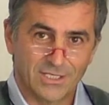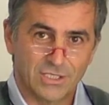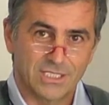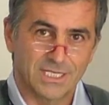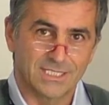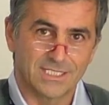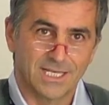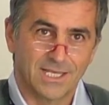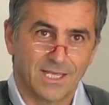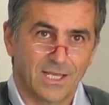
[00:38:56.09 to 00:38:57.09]
she says,
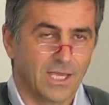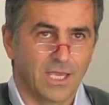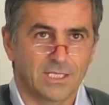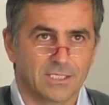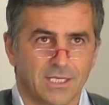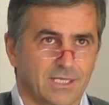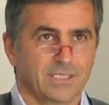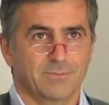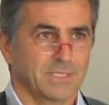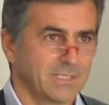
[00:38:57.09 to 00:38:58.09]
it's like
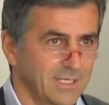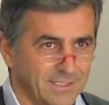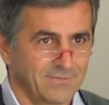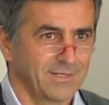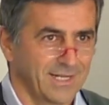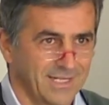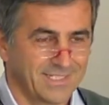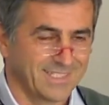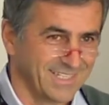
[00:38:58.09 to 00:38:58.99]
Christmas night every night.